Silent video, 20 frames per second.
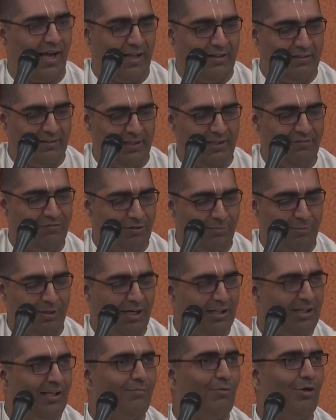and think from
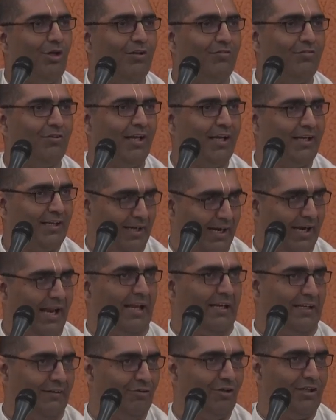another point of view. Like
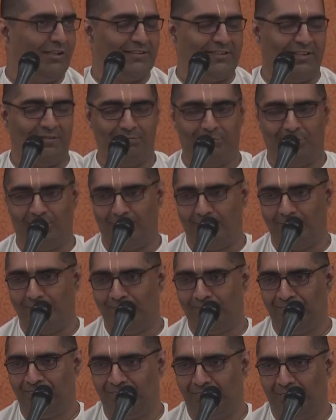I'll give you an example.
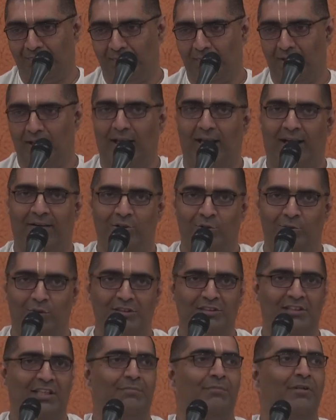I was
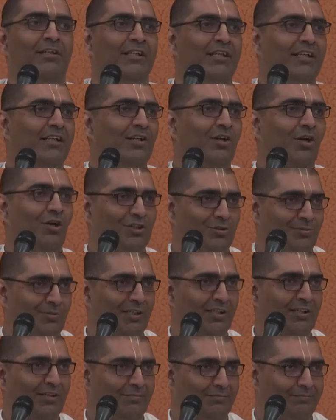once admitted in a
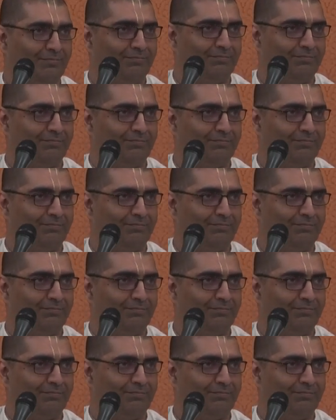hospital